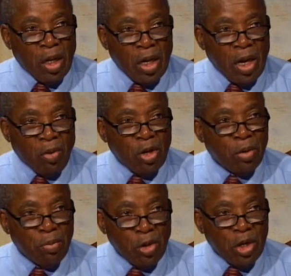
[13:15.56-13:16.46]
our
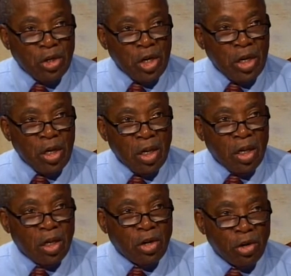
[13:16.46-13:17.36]
community,
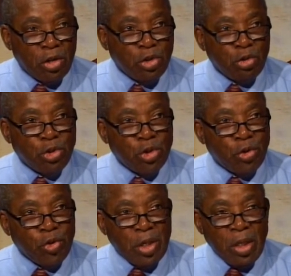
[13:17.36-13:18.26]
encourage your
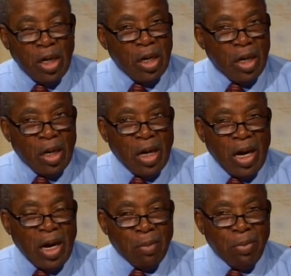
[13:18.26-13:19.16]
children.
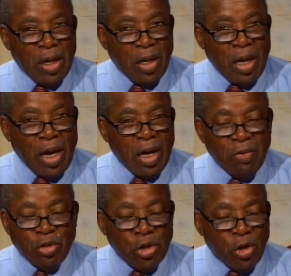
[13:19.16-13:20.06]
I
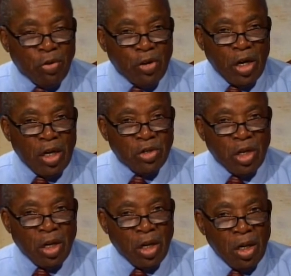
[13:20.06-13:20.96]
have served as
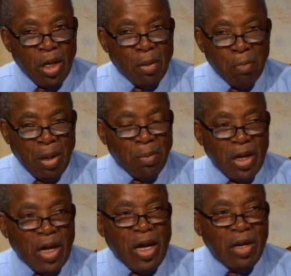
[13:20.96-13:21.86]
a
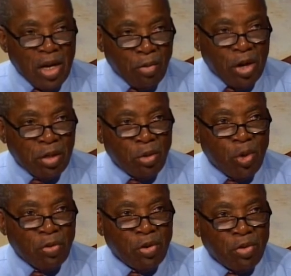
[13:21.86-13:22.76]
member and director of
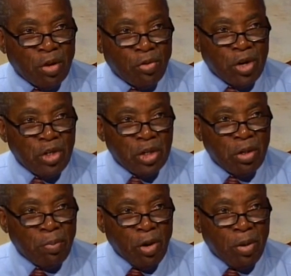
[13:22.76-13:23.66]
Winterville Recreation
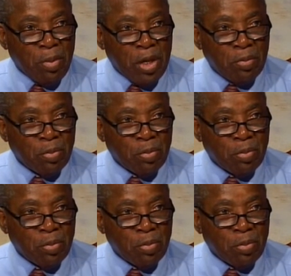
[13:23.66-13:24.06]
Department.